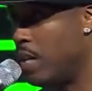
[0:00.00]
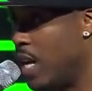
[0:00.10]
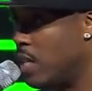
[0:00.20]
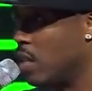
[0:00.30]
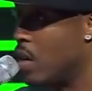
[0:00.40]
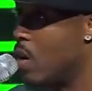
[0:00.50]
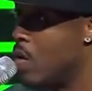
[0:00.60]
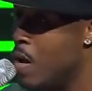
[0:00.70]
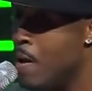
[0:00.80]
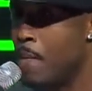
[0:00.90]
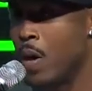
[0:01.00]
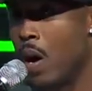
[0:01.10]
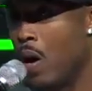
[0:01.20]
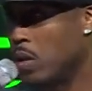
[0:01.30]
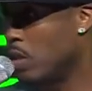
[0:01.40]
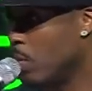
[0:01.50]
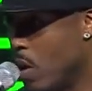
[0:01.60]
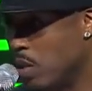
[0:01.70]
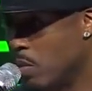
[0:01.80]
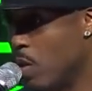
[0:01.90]
of days ago. Awesome,
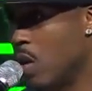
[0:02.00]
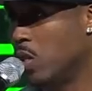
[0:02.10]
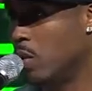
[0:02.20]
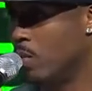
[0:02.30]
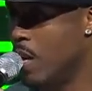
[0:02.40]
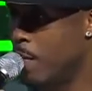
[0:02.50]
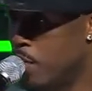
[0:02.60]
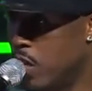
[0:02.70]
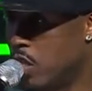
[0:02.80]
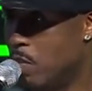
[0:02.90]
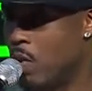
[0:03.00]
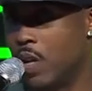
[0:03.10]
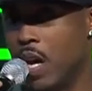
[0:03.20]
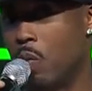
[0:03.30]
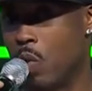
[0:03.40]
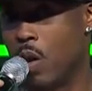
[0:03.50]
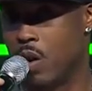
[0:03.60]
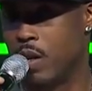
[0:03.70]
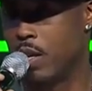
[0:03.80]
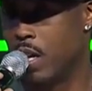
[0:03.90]
awesome, awesome testimony and
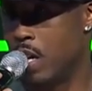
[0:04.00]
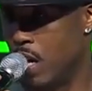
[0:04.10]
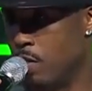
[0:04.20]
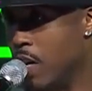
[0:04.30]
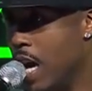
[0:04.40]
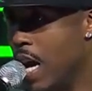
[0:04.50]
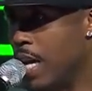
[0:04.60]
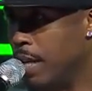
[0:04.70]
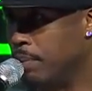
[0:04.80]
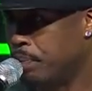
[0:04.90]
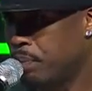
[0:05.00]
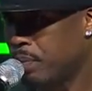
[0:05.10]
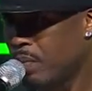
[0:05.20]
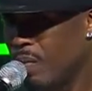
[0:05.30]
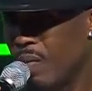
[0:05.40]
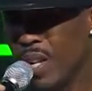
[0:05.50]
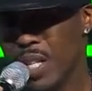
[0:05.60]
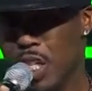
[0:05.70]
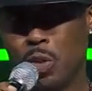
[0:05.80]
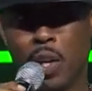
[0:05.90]
word of God. And just